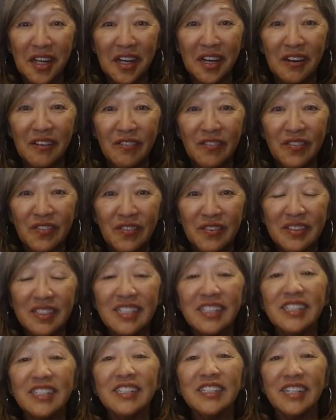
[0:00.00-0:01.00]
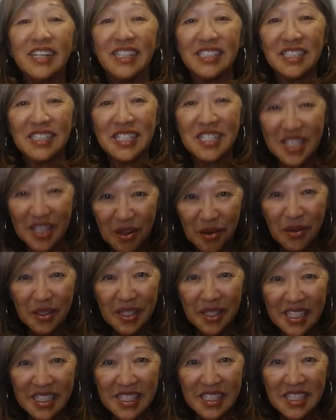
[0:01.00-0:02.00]
love. And
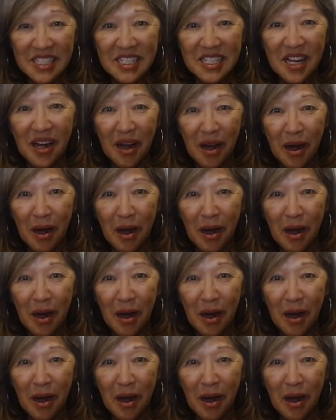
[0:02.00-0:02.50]
so it is.